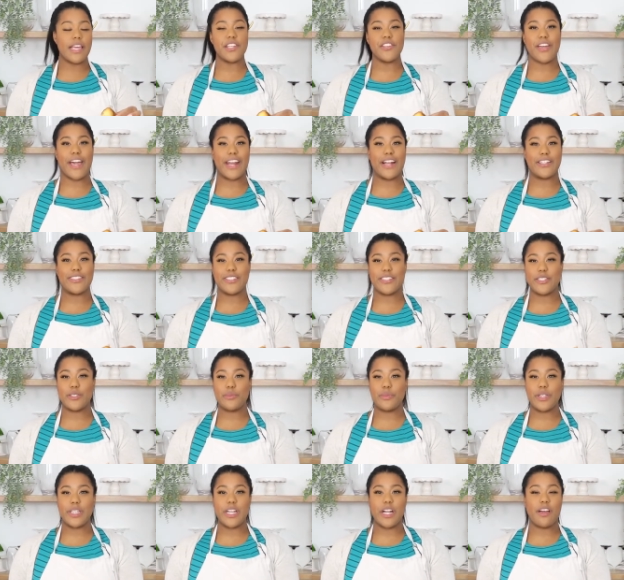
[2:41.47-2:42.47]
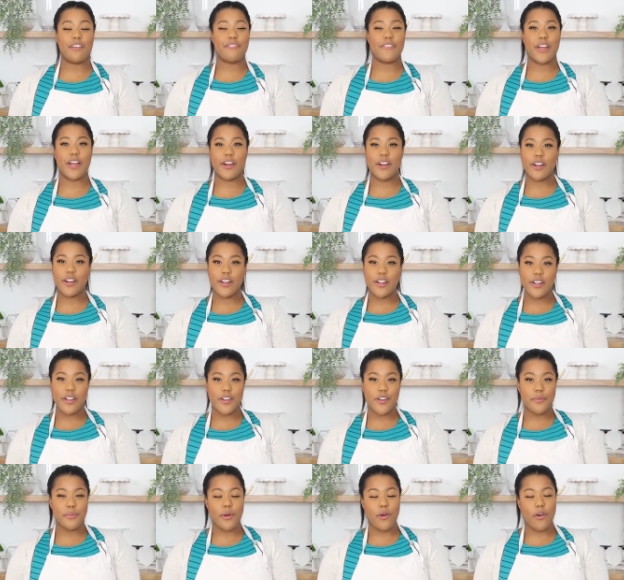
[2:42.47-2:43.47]
And you got a little bit of the
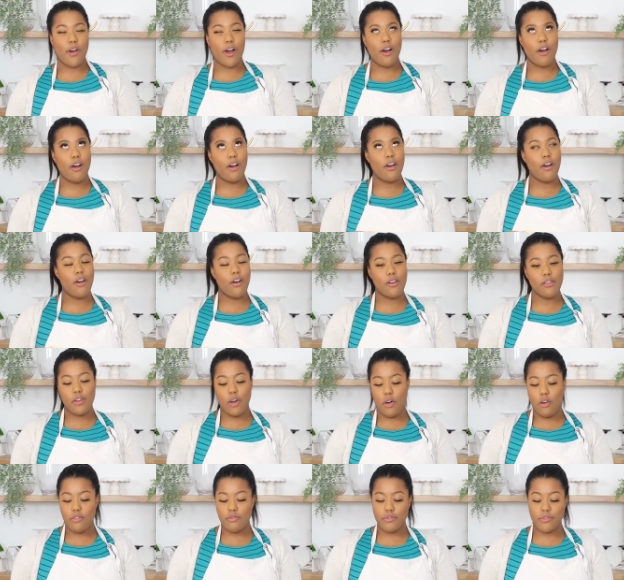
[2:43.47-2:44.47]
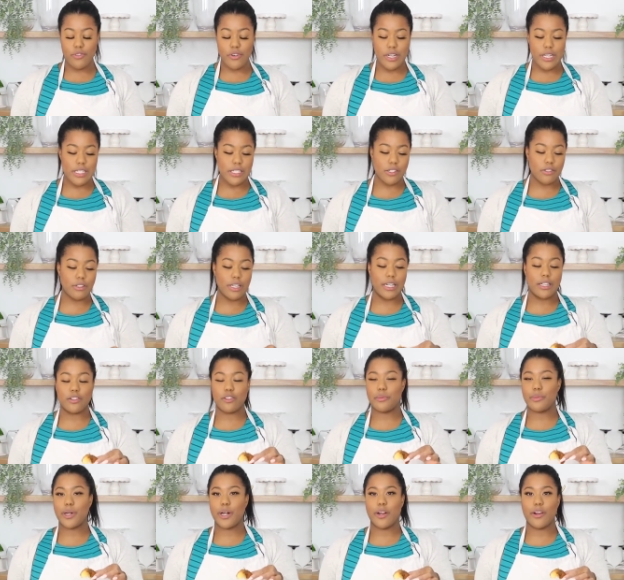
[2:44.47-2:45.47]
herb all over it. So you get a
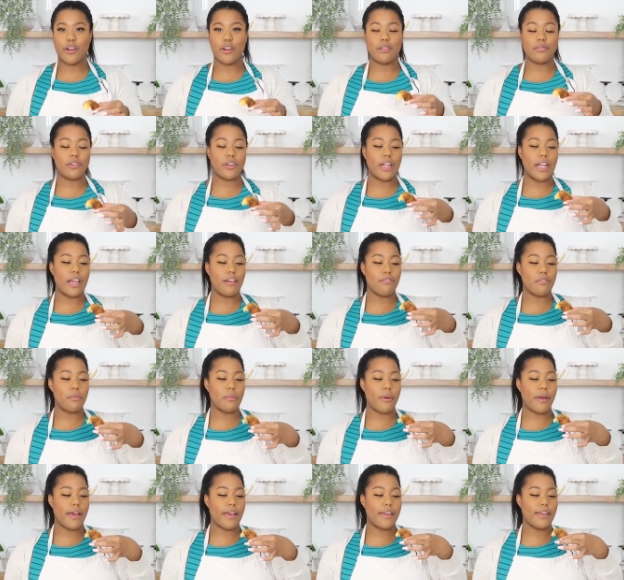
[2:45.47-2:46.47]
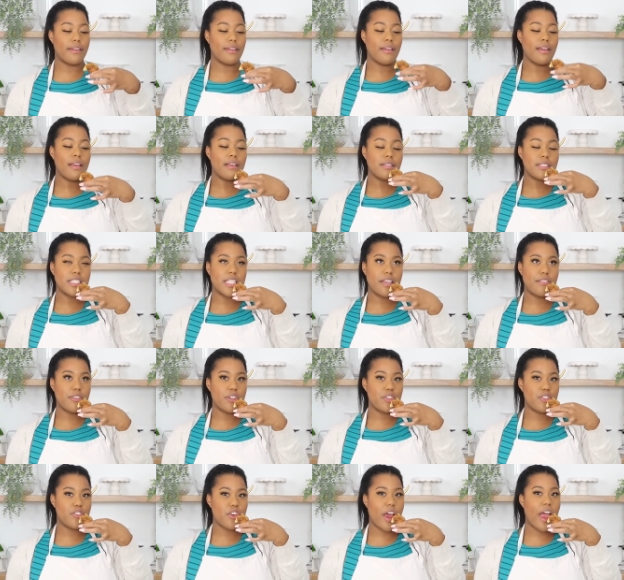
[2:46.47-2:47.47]
little bit of herb on every bite. Let's give
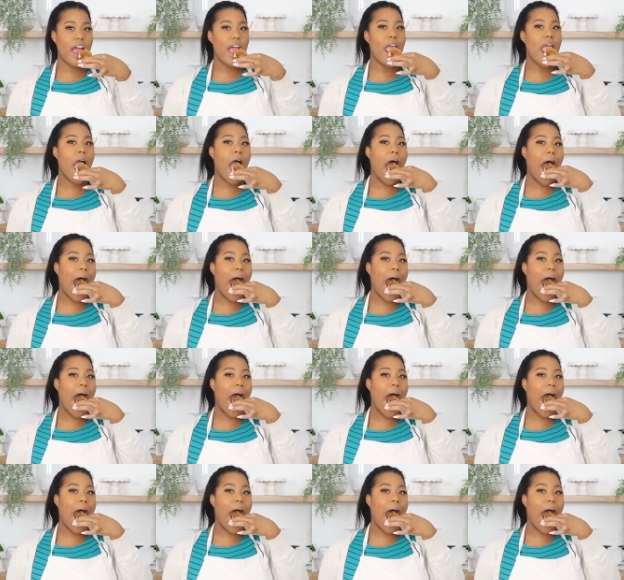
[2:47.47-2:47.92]
it a try.